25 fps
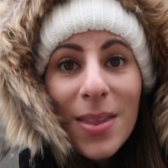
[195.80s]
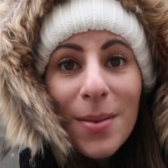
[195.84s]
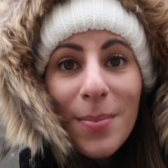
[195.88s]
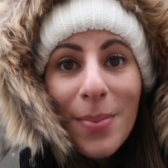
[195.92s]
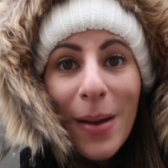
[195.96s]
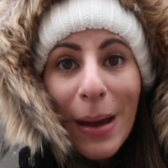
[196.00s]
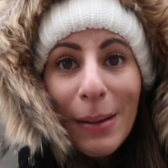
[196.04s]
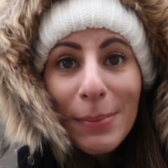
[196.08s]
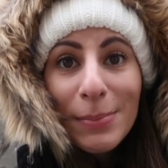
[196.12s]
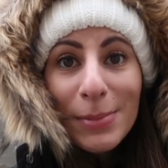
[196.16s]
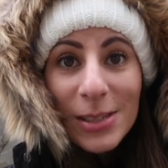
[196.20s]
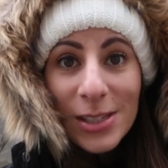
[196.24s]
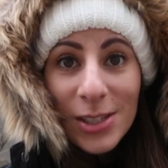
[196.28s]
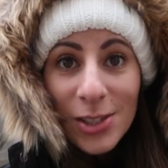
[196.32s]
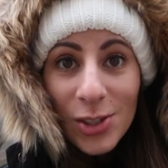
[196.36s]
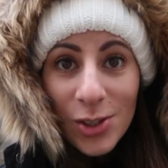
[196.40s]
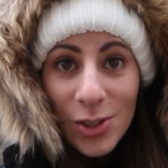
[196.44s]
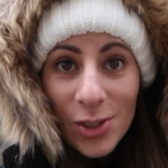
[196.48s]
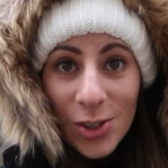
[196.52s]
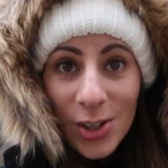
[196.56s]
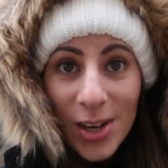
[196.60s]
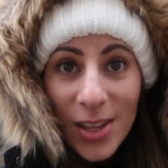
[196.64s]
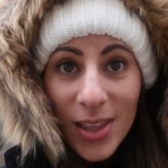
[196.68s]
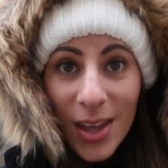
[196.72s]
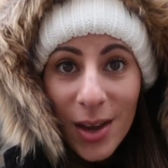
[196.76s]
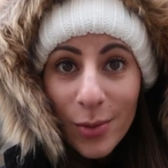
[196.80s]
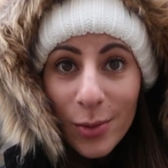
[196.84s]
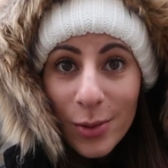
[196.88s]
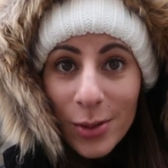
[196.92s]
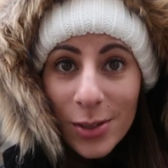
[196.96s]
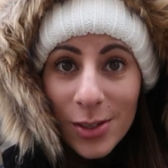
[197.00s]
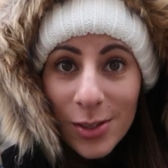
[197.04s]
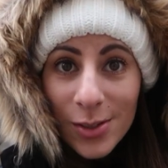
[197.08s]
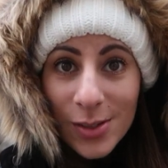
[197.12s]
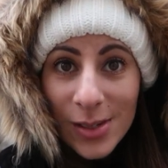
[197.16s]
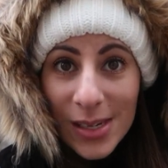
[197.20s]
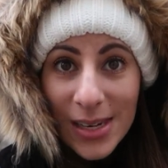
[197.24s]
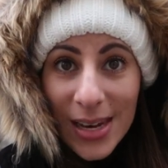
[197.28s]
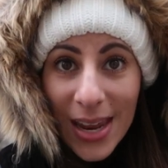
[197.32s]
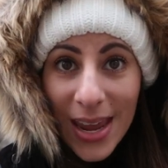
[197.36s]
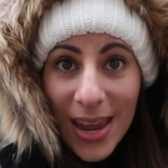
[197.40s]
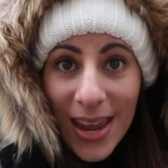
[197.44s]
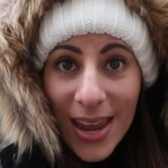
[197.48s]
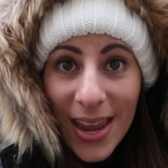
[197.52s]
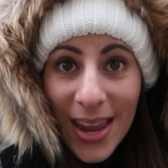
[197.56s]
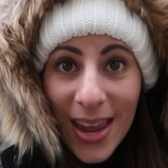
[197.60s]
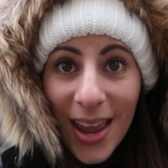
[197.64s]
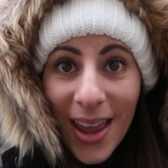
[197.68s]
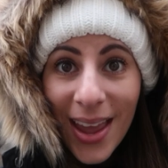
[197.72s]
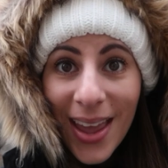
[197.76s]
the baptistry that we'll do
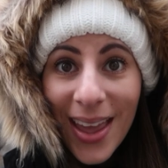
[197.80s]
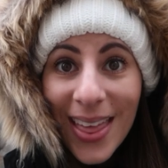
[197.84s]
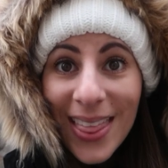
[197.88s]
today.